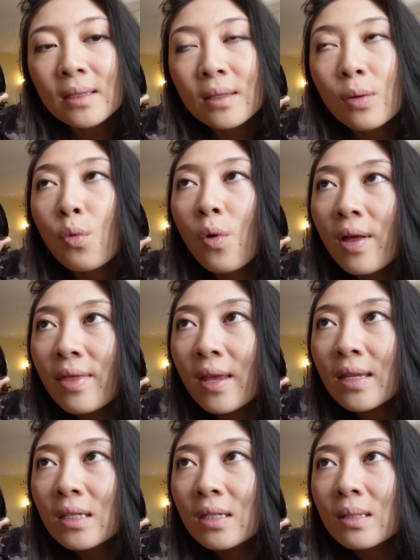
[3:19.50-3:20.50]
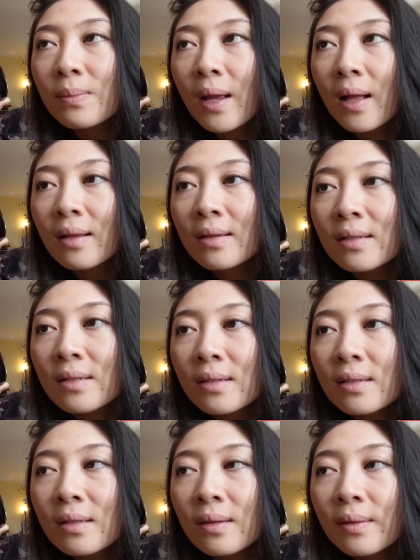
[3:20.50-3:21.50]
The one that
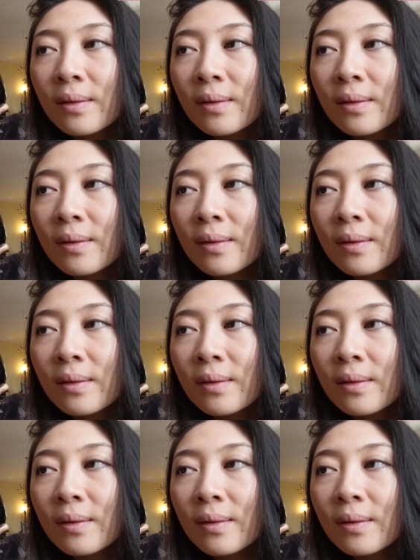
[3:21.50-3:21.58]
smells